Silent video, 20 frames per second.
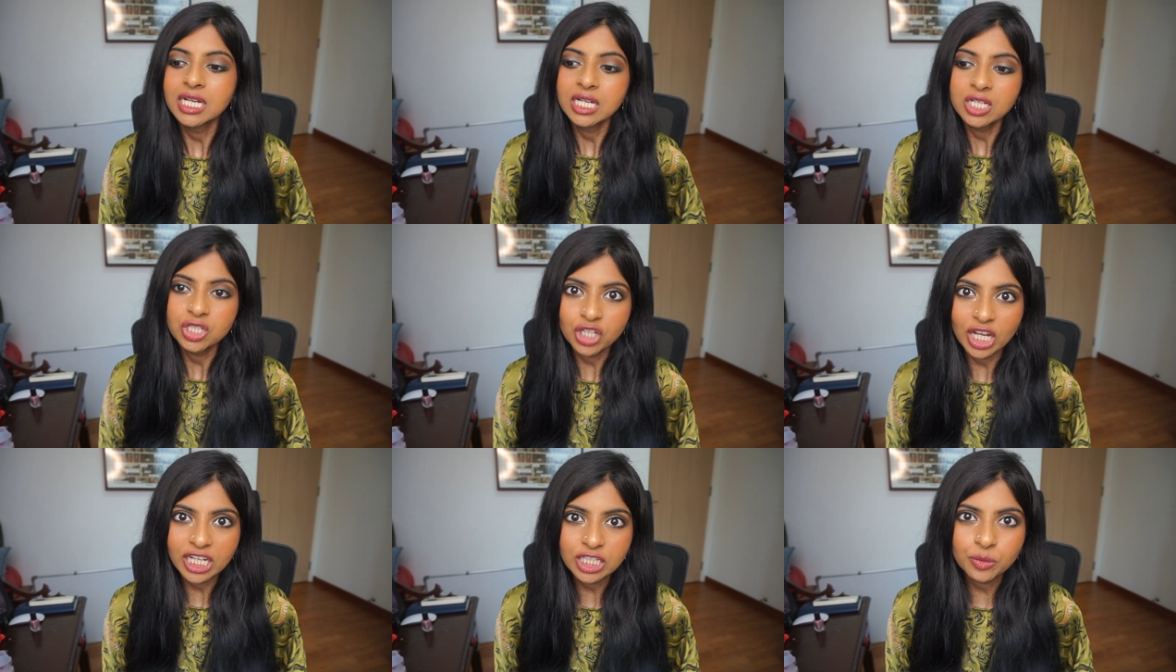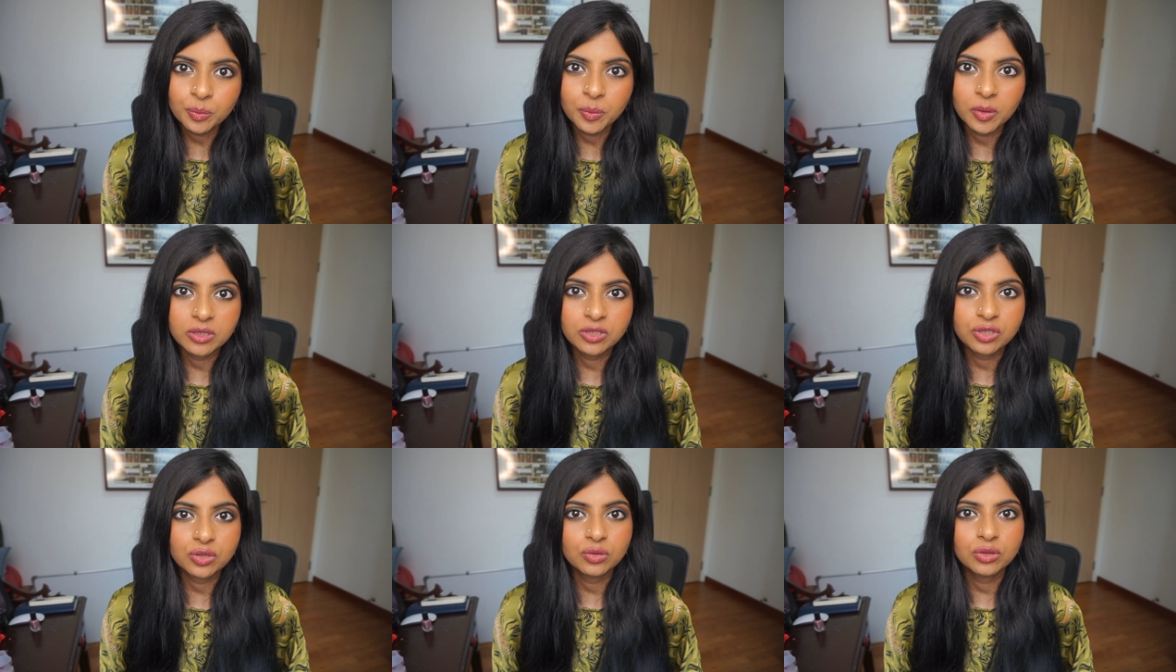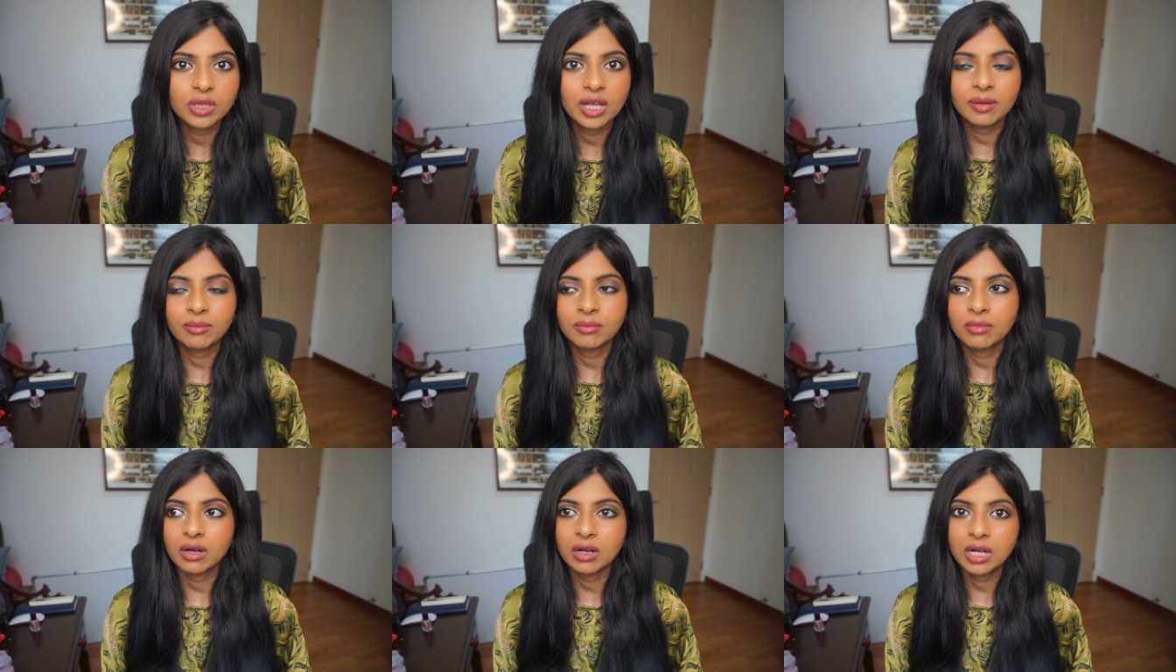try to pursue
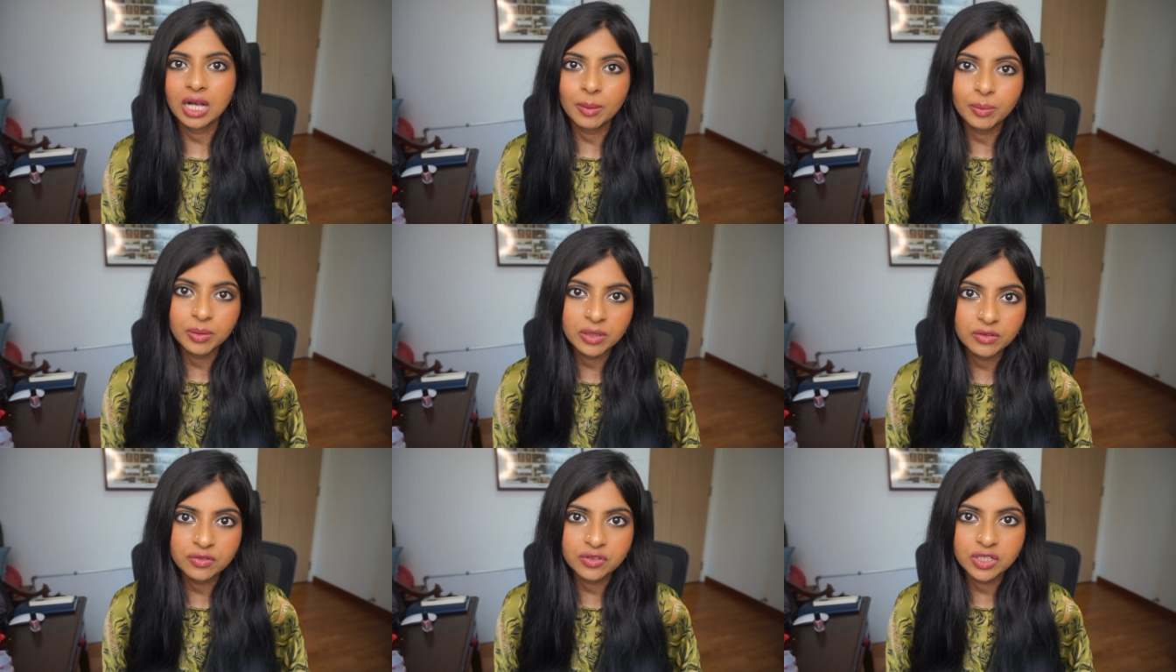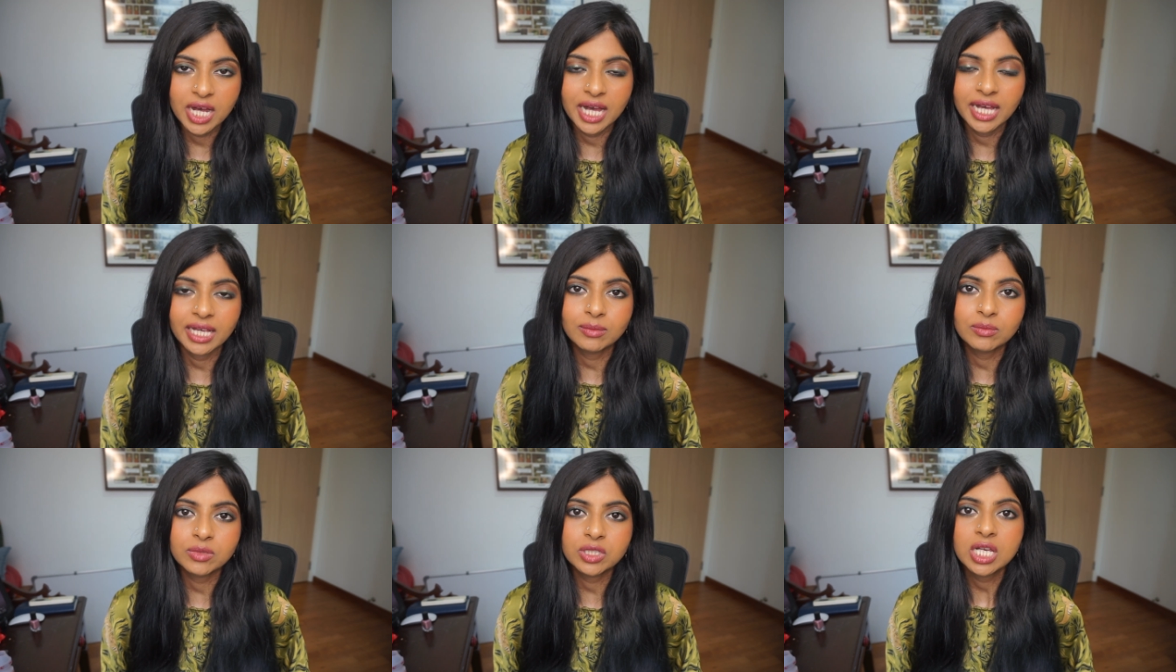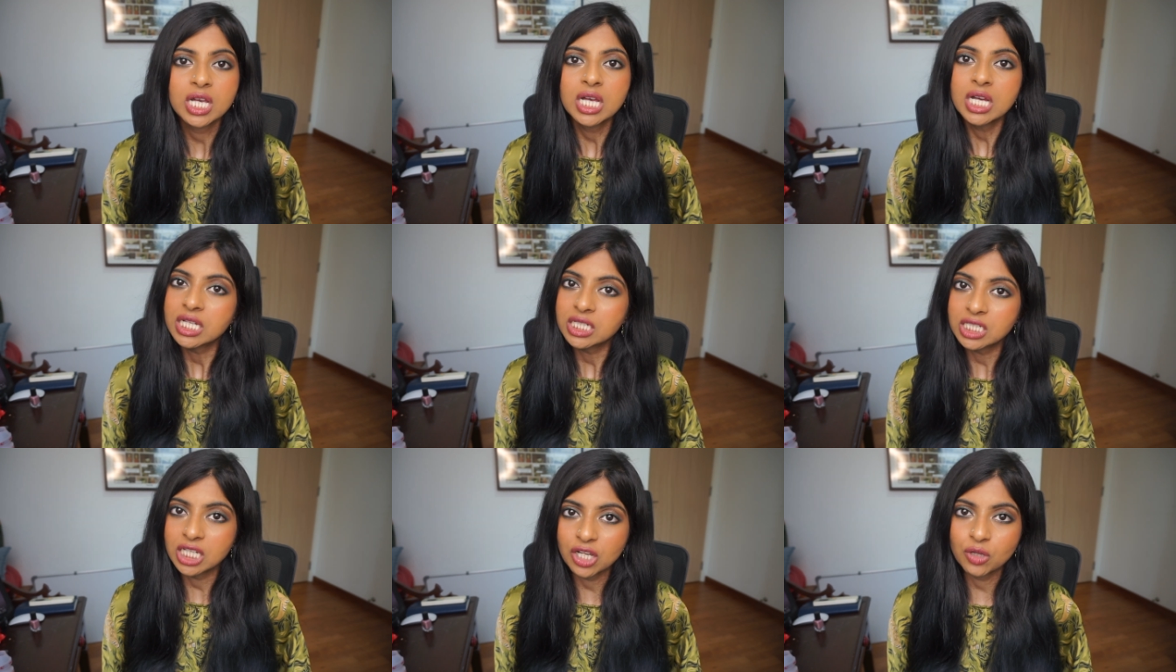them a couple of times
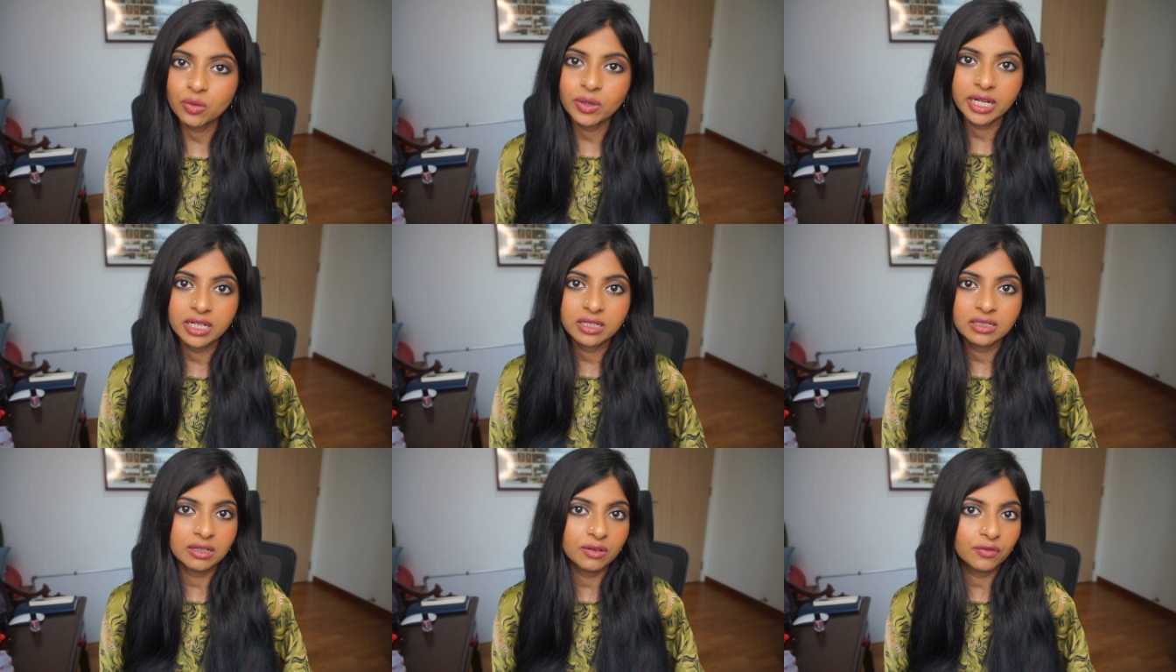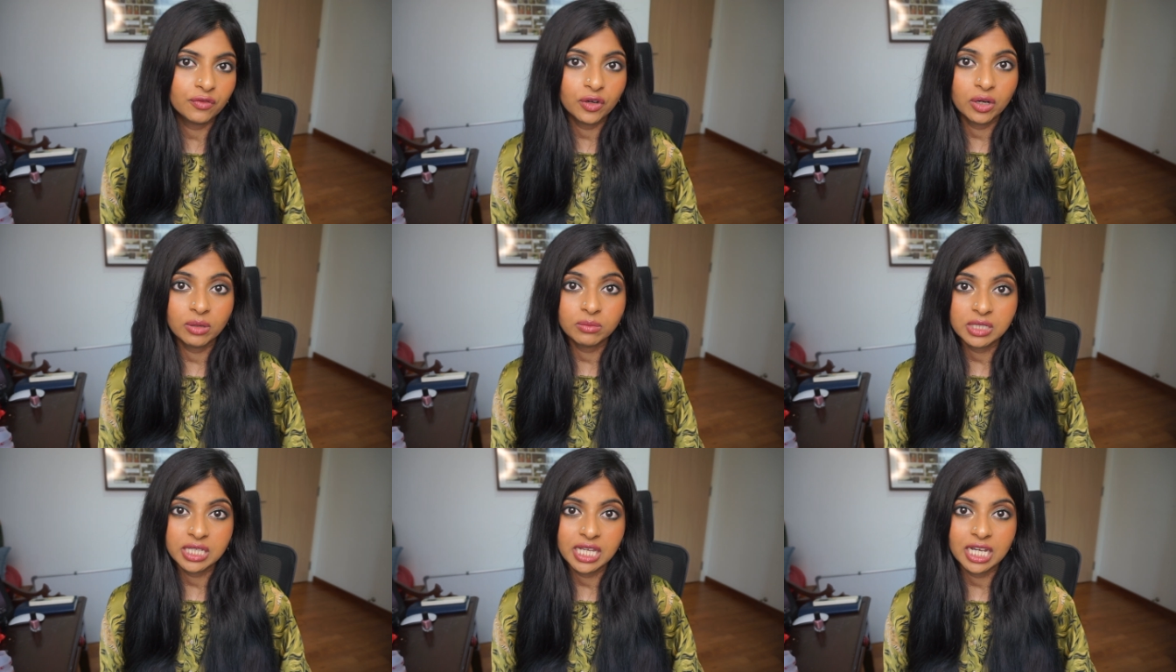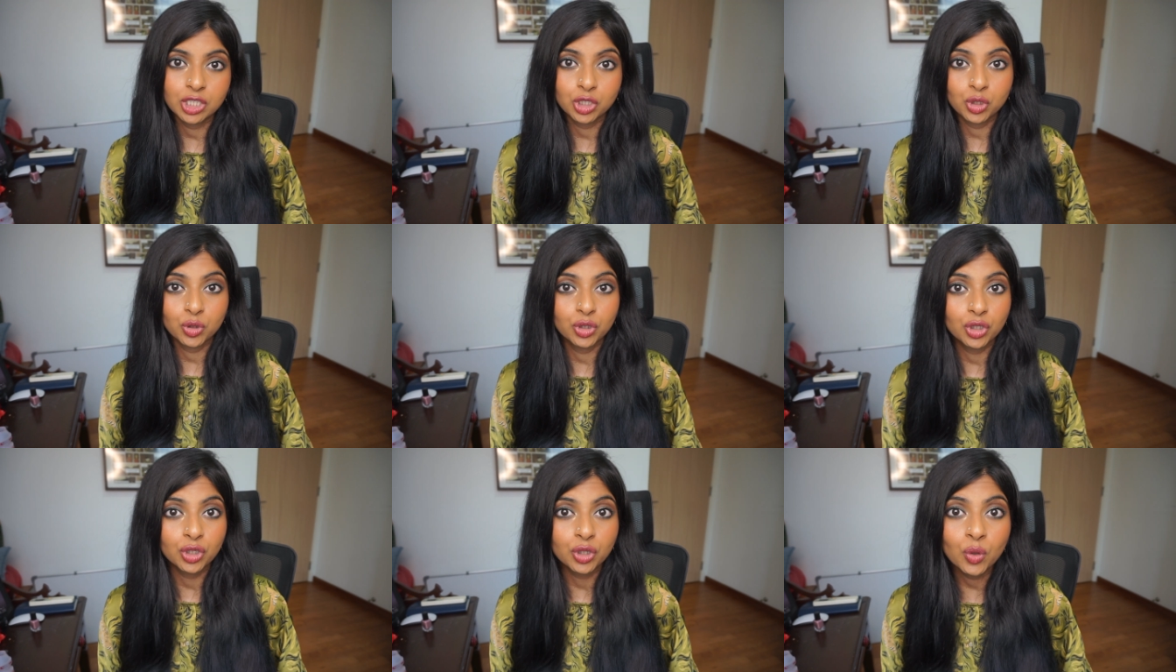till you get a confirmed yes
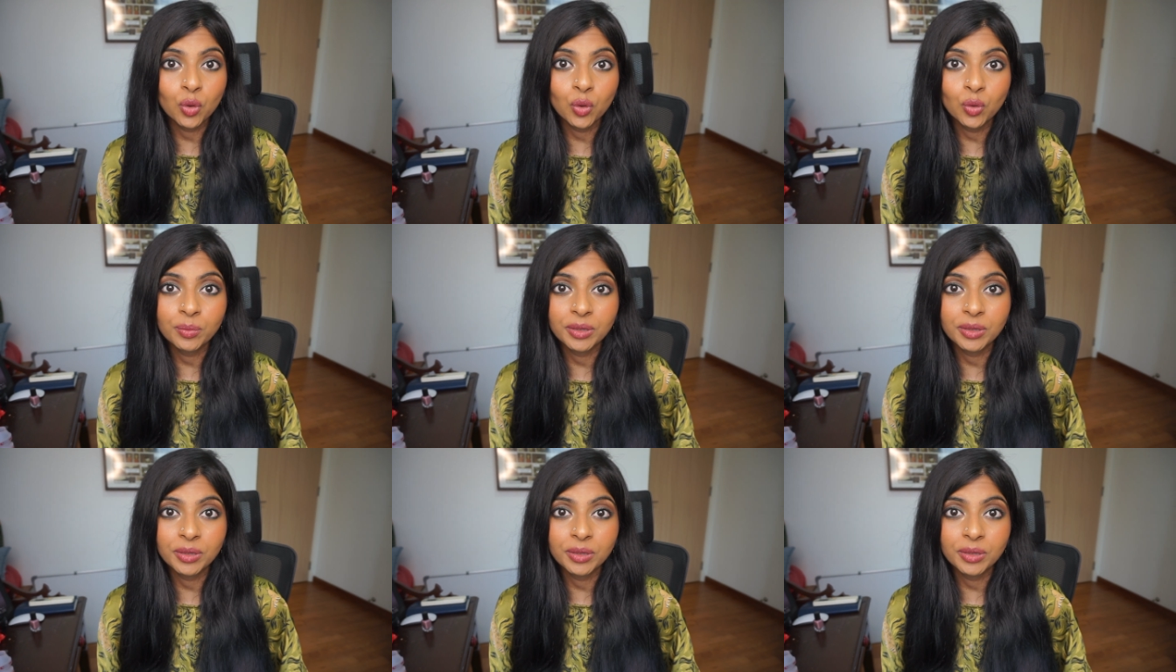or a no,